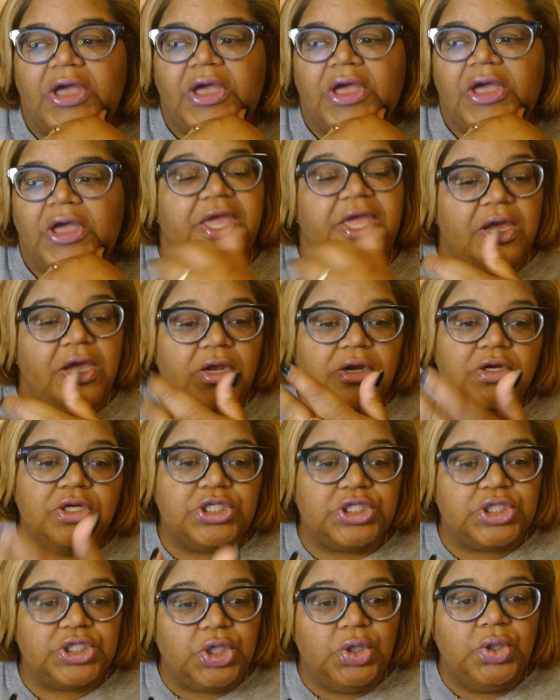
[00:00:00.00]
theater
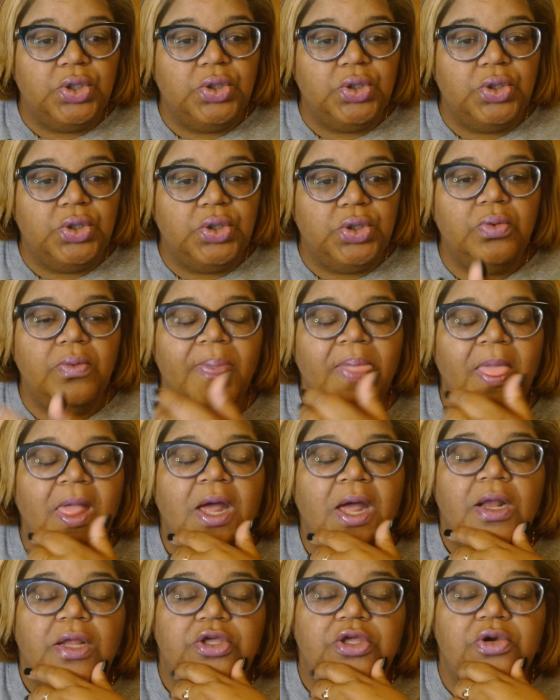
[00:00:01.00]
school.
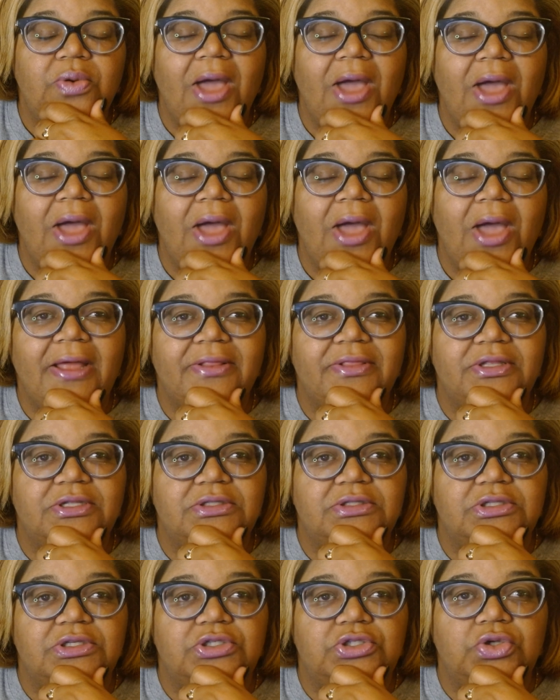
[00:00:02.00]
You had
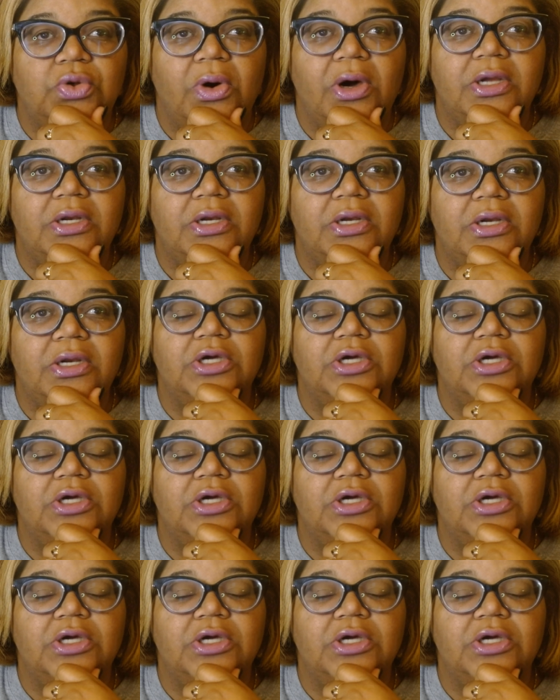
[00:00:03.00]
the daughter,